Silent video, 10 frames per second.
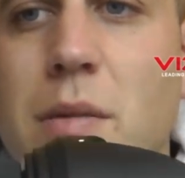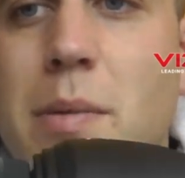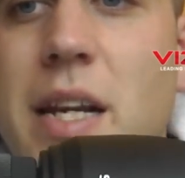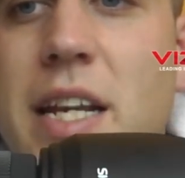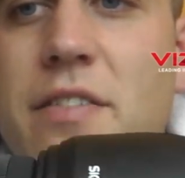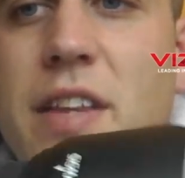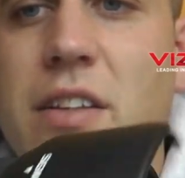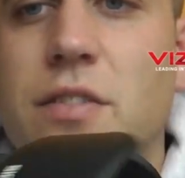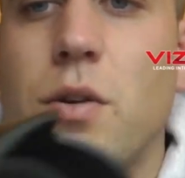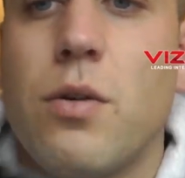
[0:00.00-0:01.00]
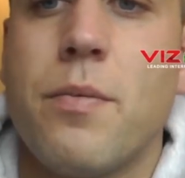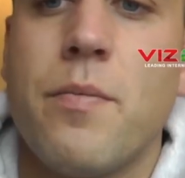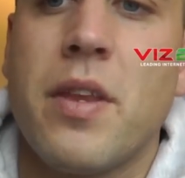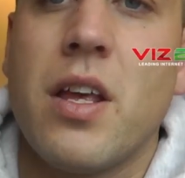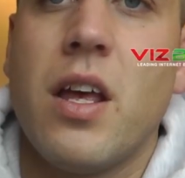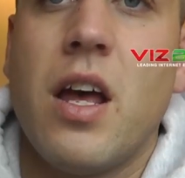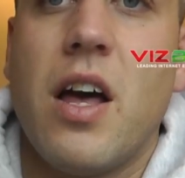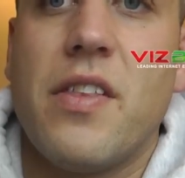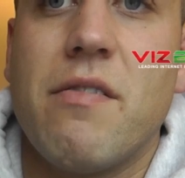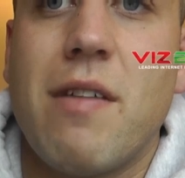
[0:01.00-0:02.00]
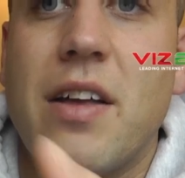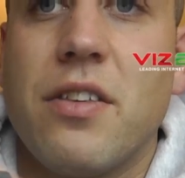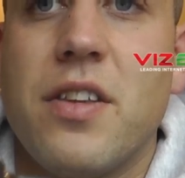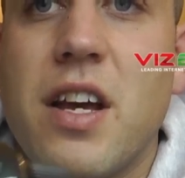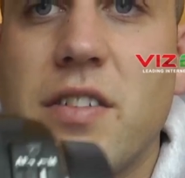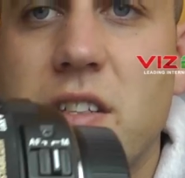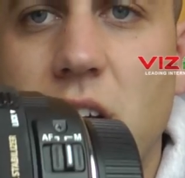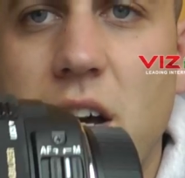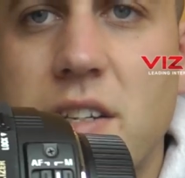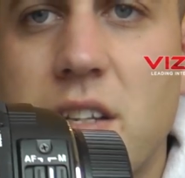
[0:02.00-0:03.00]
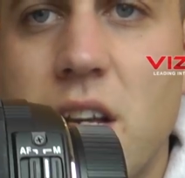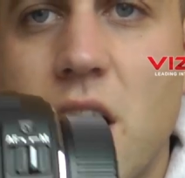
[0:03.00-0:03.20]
I believe that's for. And then round on the other side,